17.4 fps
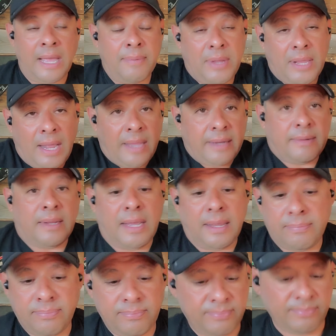
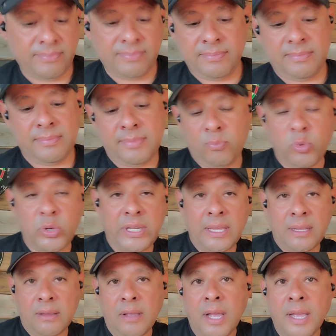I would
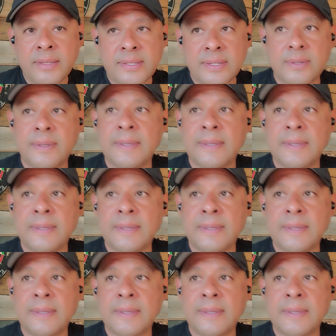get lost.